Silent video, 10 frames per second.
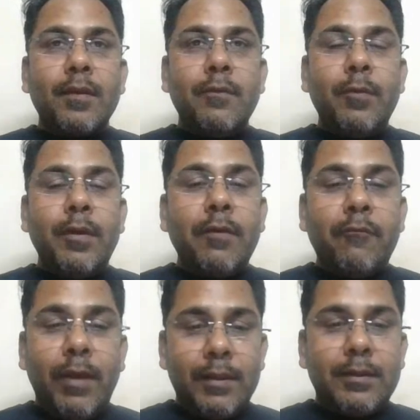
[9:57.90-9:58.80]
be a
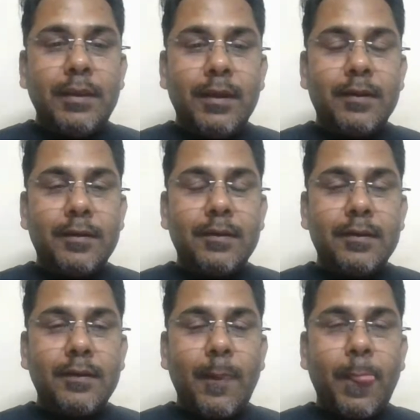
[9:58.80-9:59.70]
wealthier,
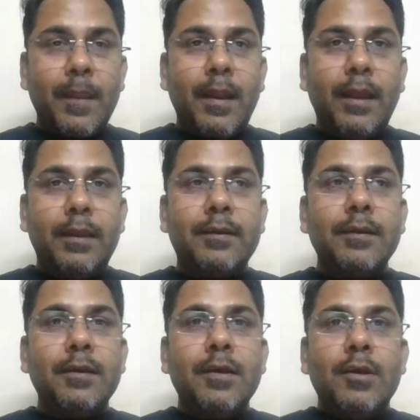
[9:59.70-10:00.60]
right?
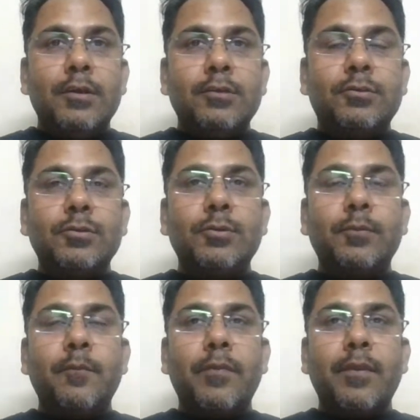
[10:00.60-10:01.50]

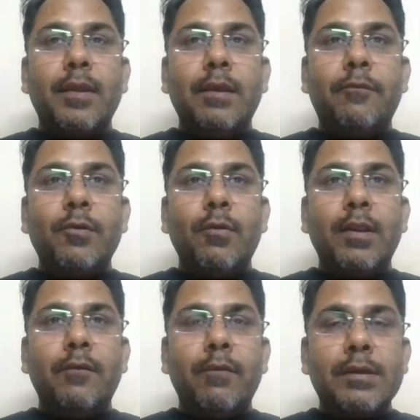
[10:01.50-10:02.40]
So If you are
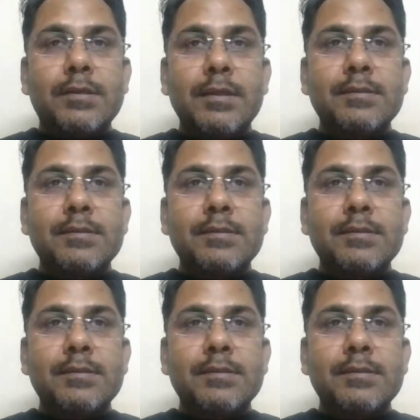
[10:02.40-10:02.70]
investing